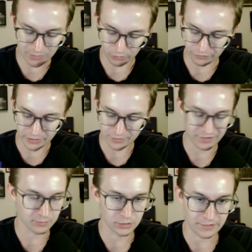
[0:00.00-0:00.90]
We're free and
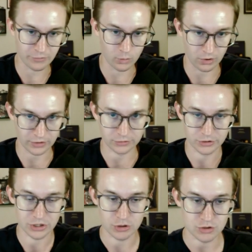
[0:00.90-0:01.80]
available everywhere,
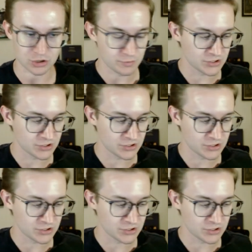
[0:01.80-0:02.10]
including YouTube.